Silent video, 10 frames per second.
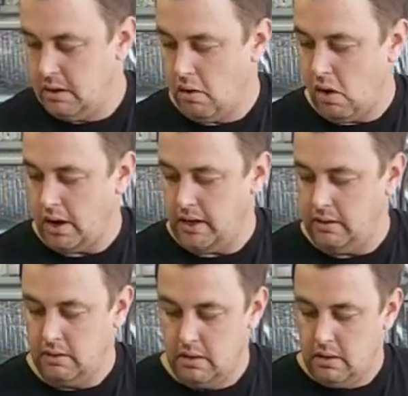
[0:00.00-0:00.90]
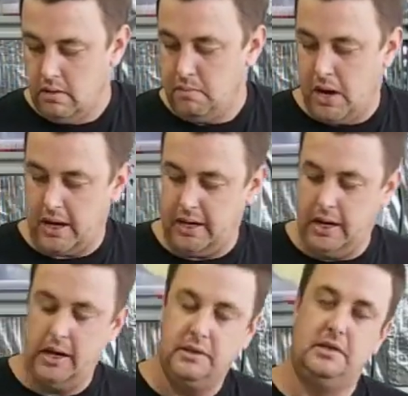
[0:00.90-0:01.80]
90 back
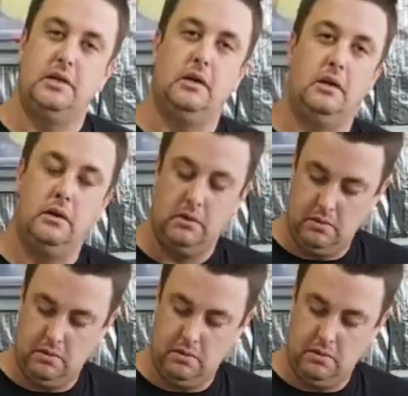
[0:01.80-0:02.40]
into the